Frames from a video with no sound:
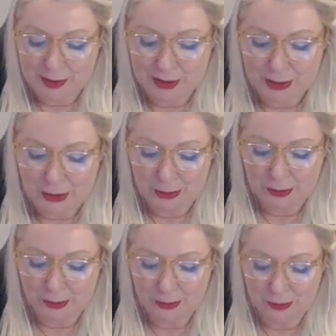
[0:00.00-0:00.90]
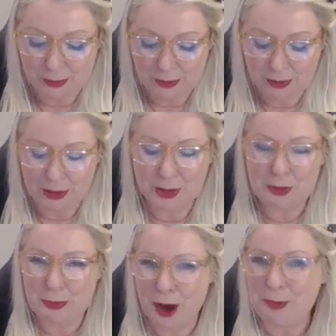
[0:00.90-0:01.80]
So
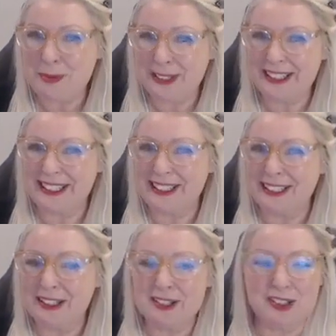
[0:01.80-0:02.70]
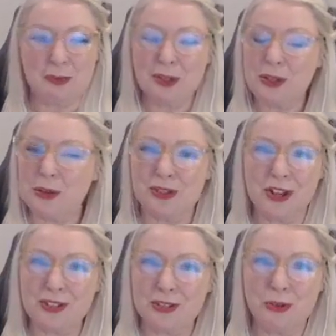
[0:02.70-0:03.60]
you're probably someone who has
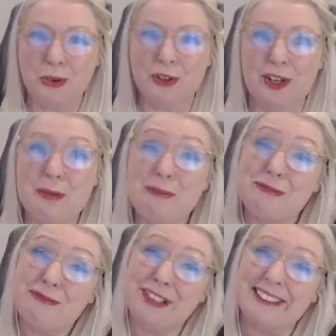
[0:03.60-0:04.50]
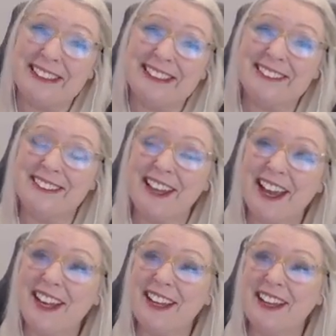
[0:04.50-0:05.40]
also grown up feeling
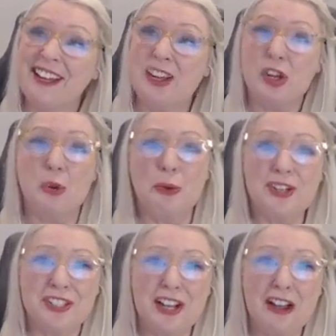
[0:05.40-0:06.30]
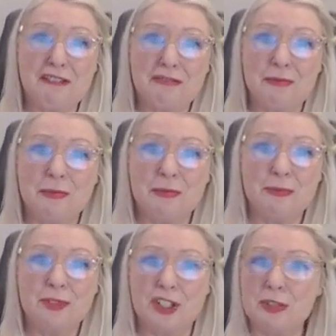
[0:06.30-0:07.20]
like you weren't enough
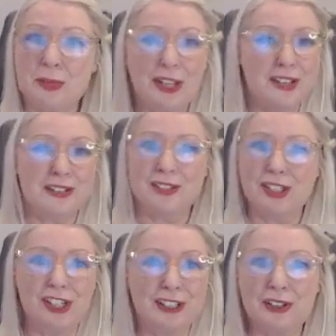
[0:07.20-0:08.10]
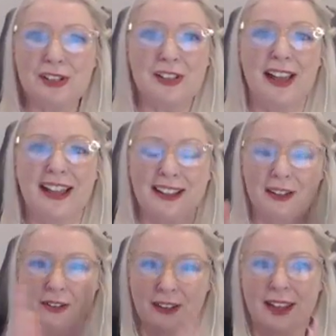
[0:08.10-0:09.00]
just because you didn't look like,
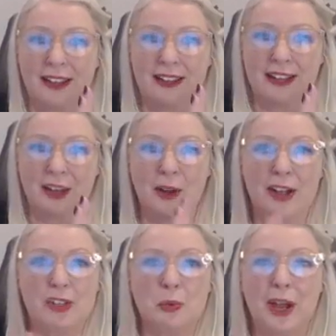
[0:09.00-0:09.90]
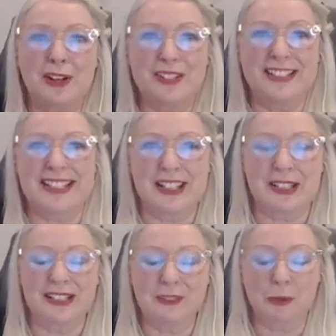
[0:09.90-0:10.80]
you know, X, Y, or
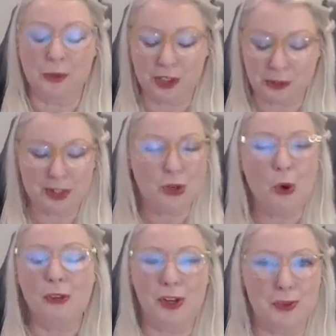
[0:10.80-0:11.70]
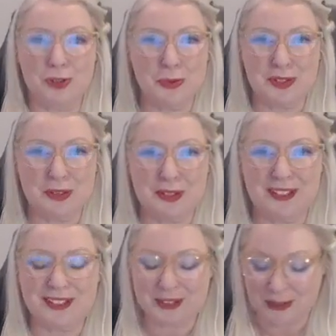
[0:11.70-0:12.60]
Z, or you were told that you were supposed to be
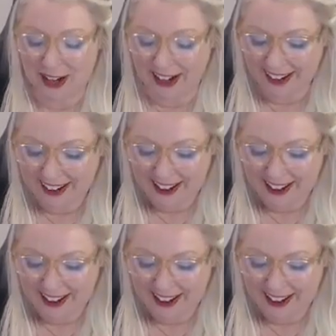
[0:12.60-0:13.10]
this way.